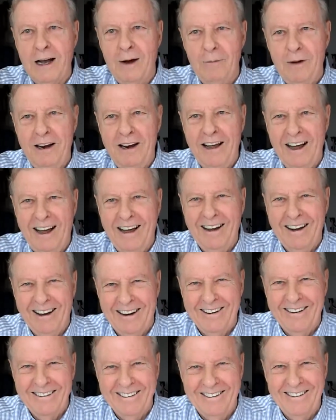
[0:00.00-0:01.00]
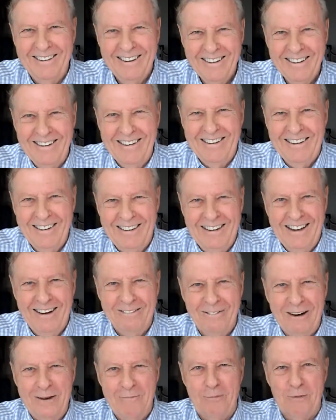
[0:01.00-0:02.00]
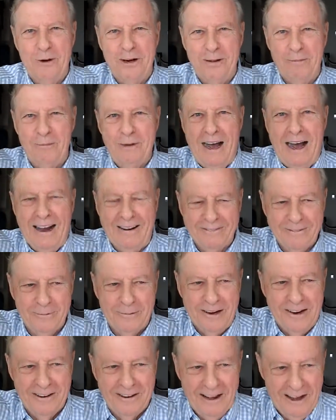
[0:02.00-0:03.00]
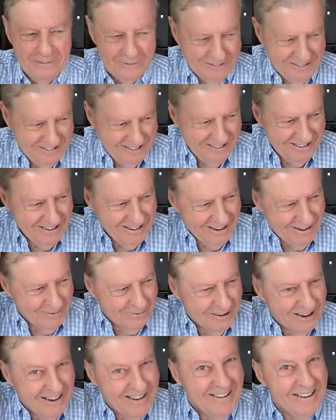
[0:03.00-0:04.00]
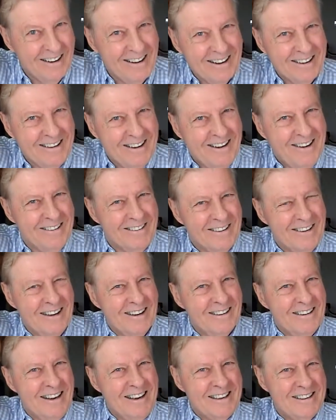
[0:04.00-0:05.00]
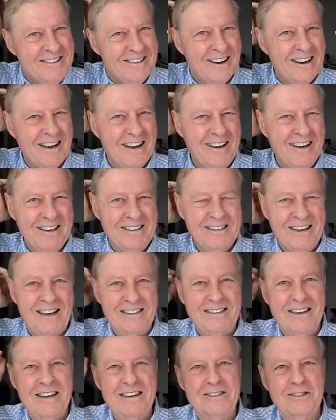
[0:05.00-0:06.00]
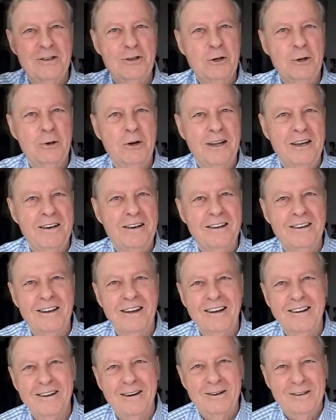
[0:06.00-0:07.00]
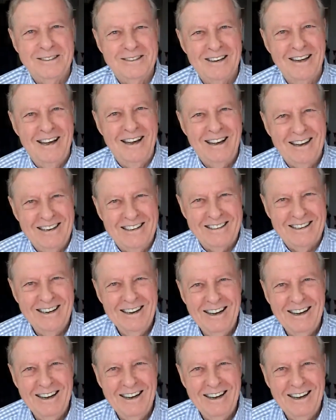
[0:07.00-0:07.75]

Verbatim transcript: coming out, and then we put it back when we left. But you know, these young kids had ingenuity, didn't they? In those days, yes,